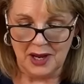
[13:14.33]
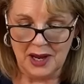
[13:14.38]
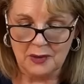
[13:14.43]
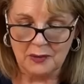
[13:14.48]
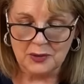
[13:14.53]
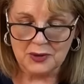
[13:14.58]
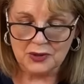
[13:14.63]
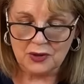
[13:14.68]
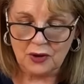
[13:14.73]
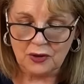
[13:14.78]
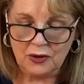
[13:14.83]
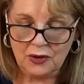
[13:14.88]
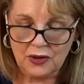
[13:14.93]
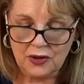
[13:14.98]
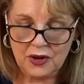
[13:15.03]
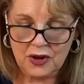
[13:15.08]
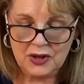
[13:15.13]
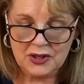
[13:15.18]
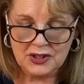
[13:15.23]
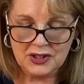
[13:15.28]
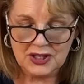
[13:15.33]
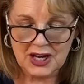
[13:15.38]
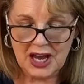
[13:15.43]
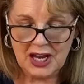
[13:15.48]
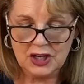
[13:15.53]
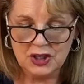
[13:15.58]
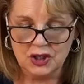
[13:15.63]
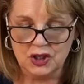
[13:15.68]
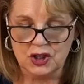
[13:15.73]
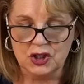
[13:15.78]
It was on
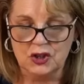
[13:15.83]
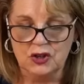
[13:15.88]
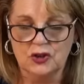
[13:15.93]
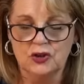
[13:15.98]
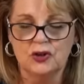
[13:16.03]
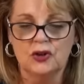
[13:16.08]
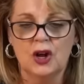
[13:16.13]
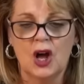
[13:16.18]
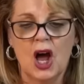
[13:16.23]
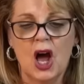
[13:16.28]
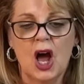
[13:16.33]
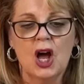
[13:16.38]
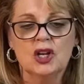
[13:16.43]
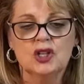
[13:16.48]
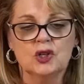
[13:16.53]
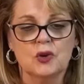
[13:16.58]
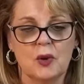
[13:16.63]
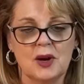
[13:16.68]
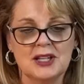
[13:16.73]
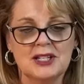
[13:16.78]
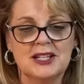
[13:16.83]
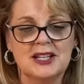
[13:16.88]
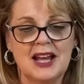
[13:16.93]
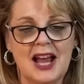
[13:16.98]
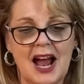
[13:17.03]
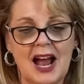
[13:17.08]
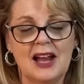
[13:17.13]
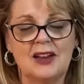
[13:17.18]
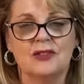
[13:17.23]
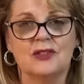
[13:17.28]
Thursday, June
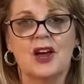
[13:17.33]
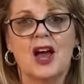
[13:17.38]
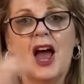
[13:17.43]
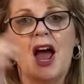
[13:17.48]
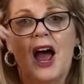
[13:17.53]
28th.